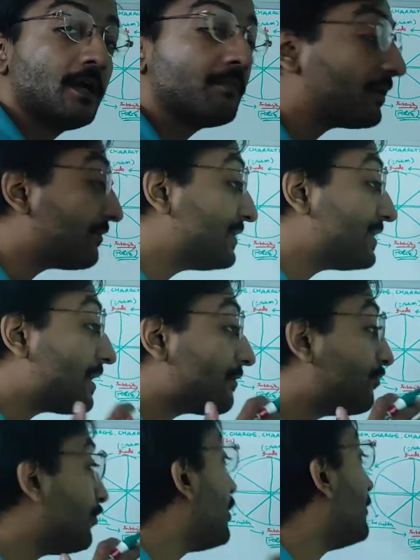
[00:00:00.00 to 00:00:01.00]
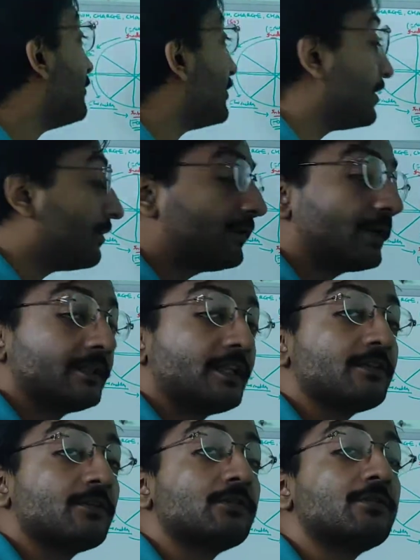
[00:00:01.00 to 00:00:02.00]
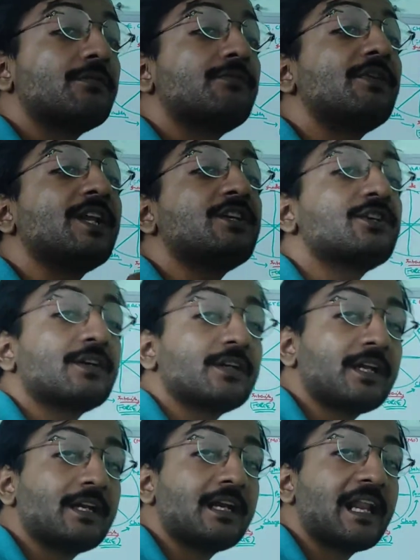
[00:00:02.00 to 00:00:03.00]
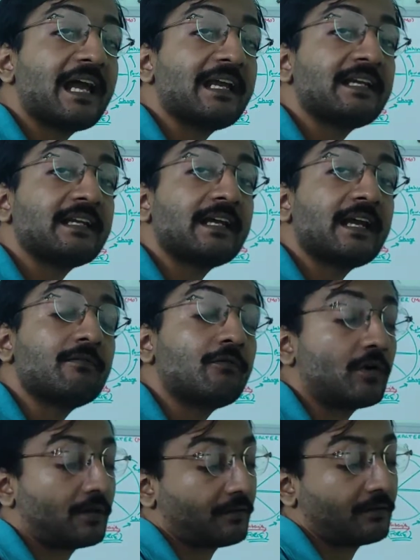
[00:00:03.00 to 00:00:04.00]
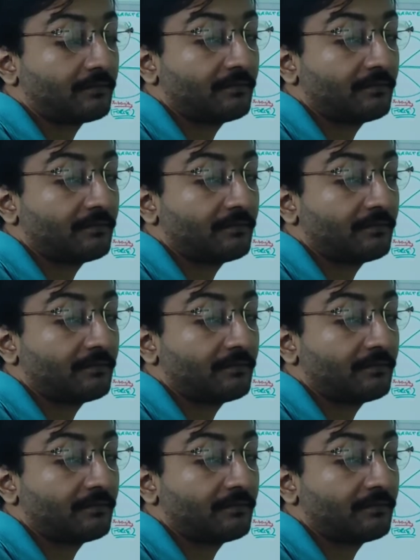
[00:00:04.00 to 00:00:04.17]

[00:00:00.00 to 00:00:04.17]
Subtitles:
But when they are formed, okay, there is also friction in light and water.